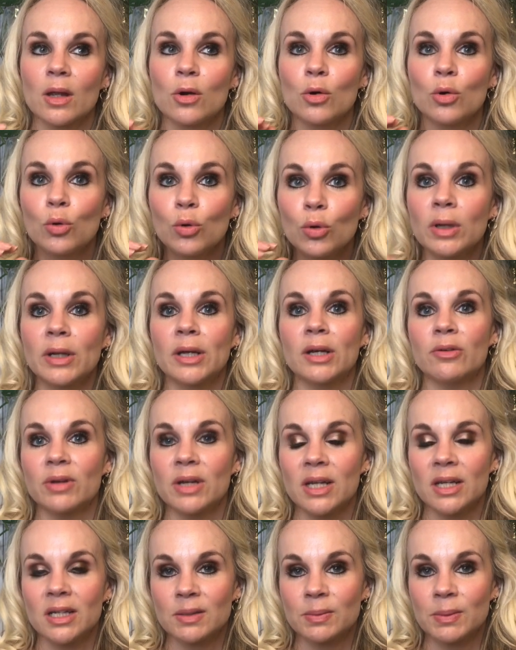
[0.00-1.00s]
all
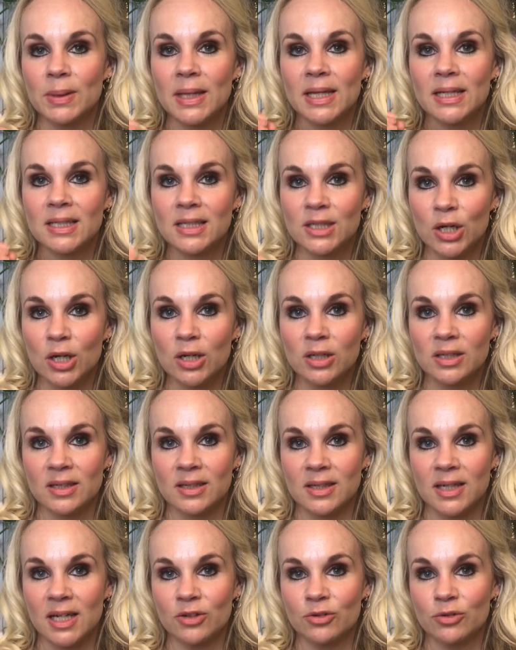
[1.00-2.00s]
ingredients, when they start as
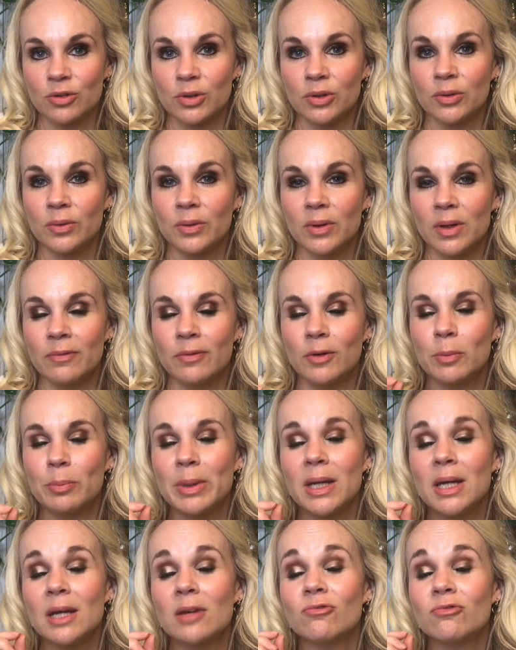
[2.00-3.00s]
natural, if you're
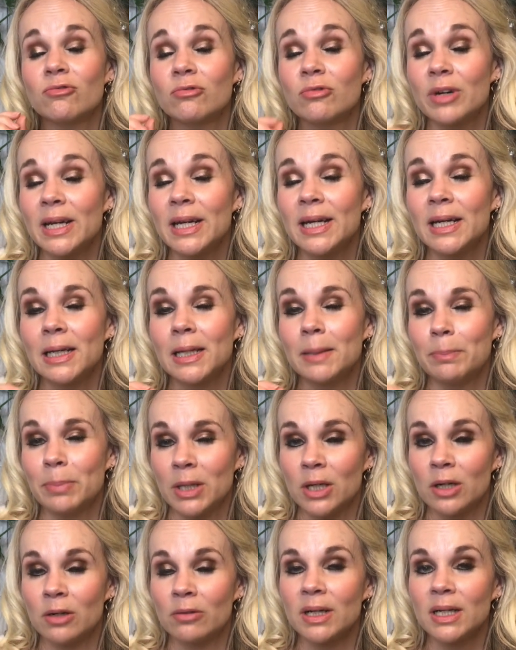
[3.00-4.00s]
being really
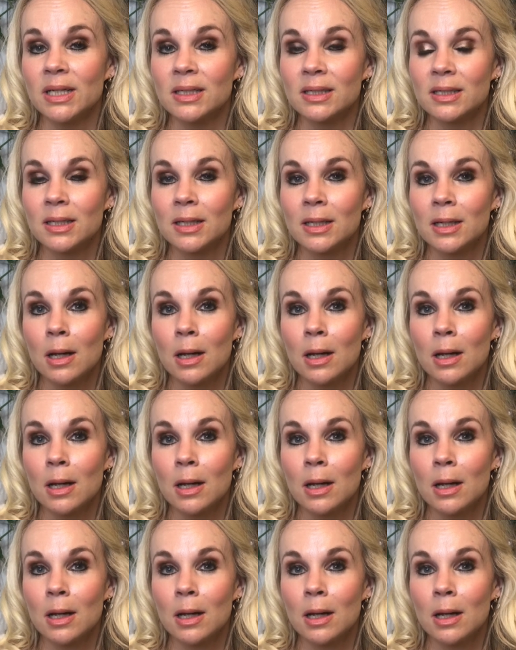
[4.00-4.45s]
purist,